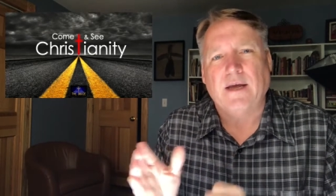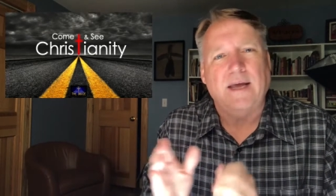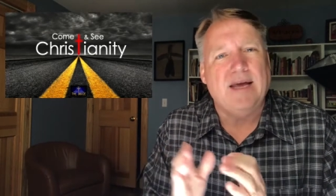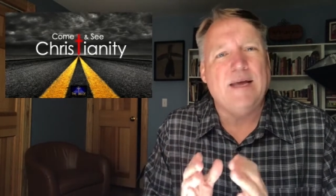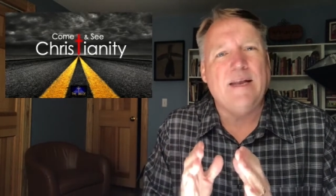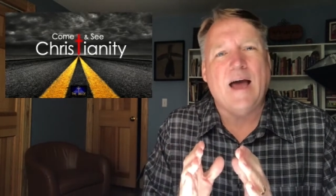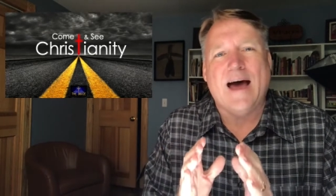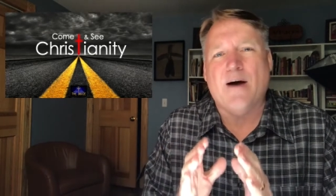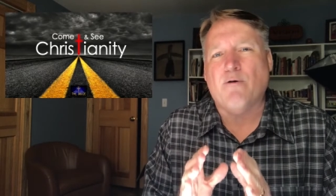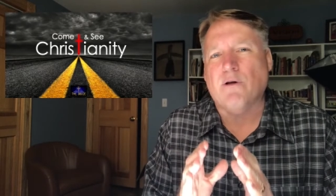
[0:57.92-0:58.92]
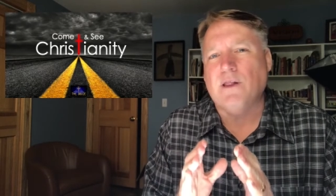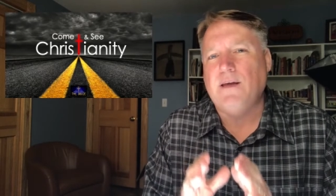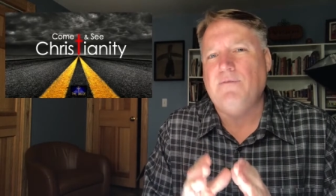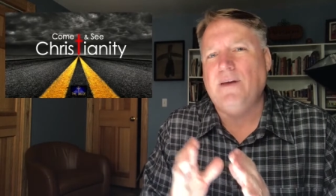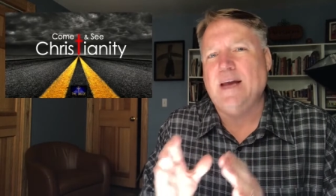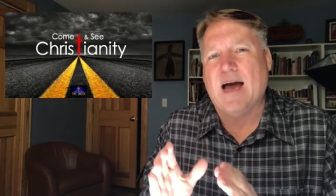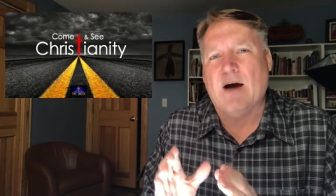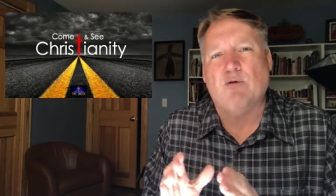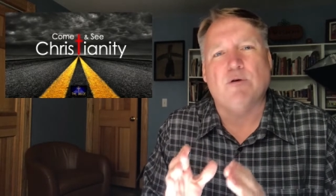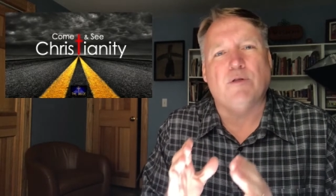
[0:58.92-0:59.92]
in our living
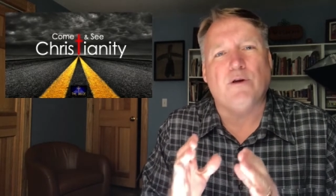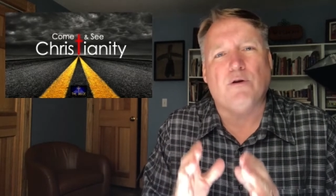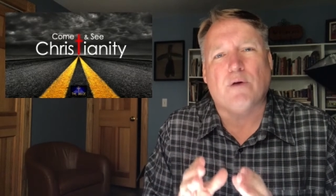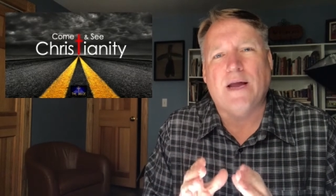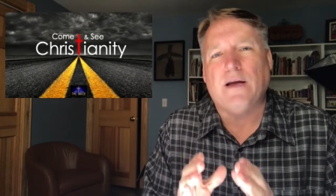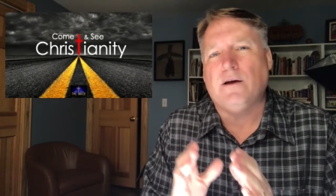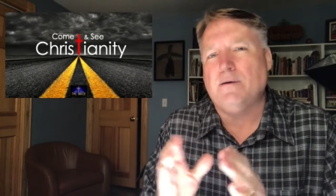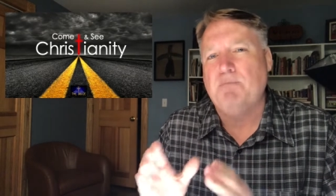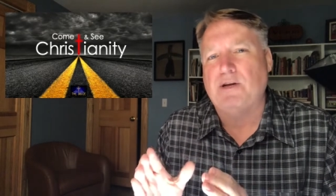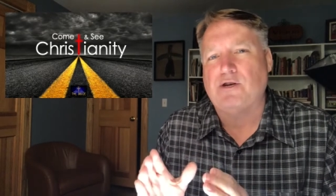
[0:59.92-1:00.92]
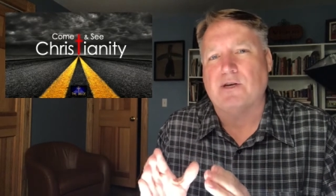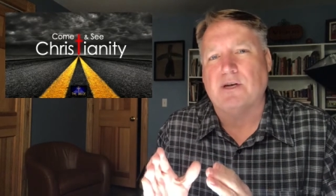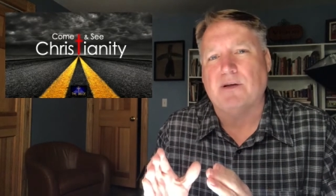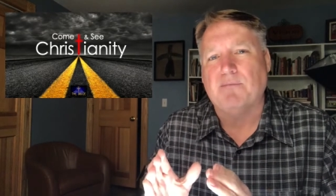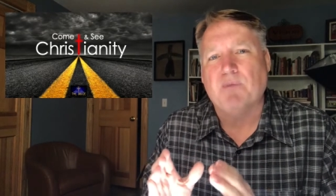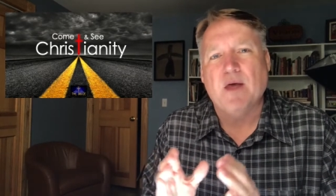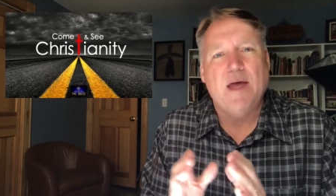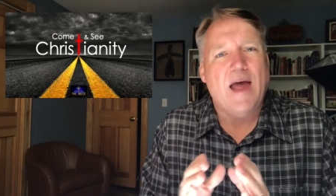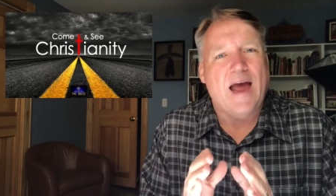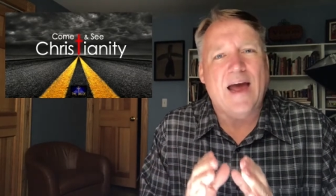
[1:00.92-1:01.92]
out the Great Commission,
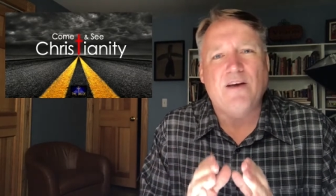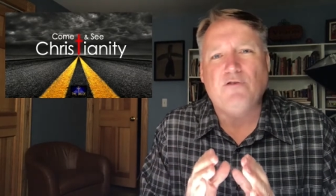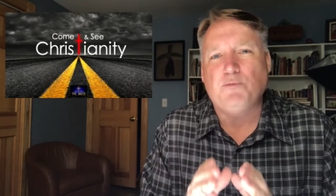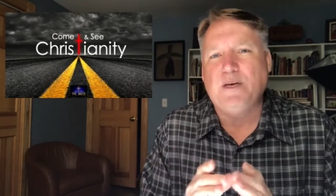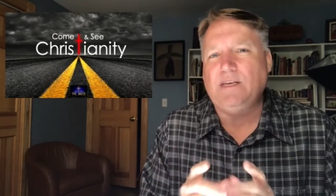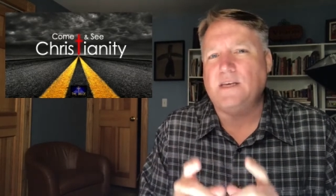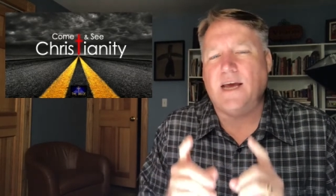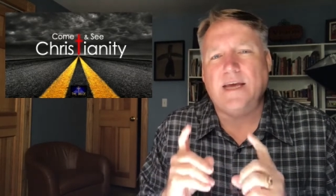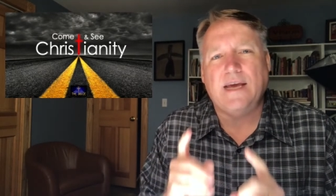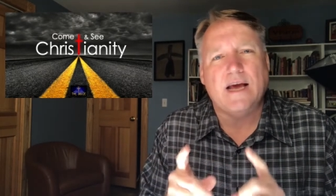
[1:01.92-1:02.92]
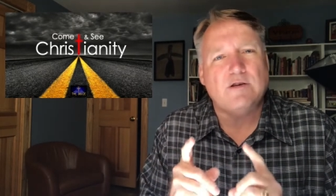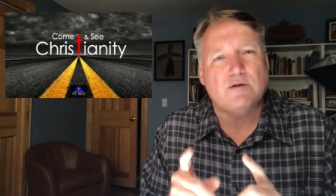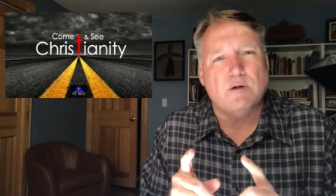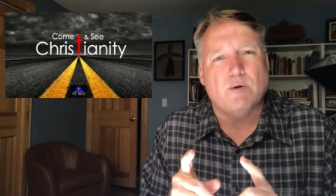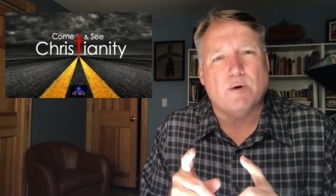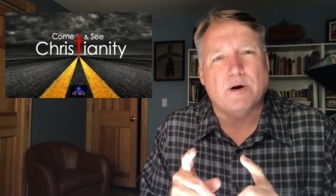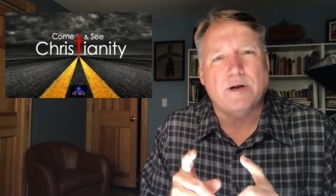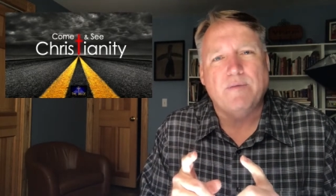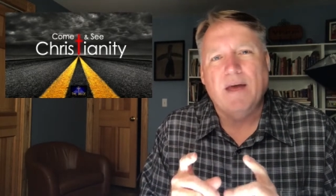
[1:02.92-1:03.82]
as we say, yes, Lord,